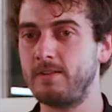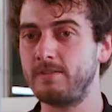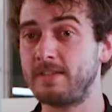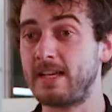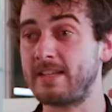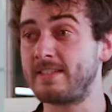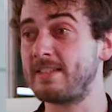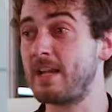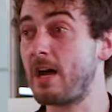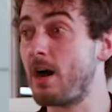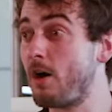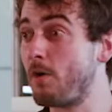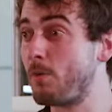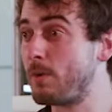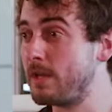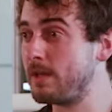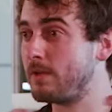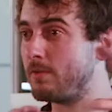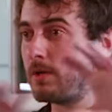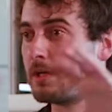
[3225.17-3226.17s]
That's how
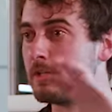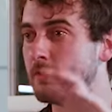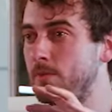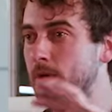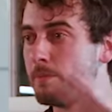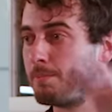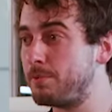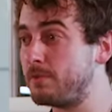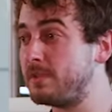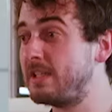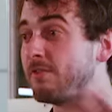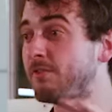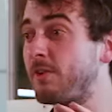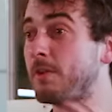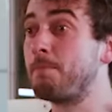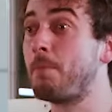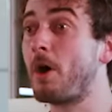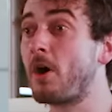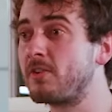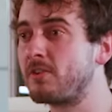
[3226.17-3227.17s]
we put
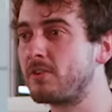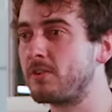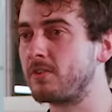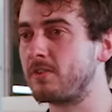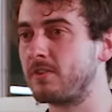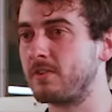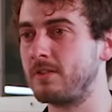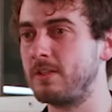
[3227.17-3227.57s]
different boxes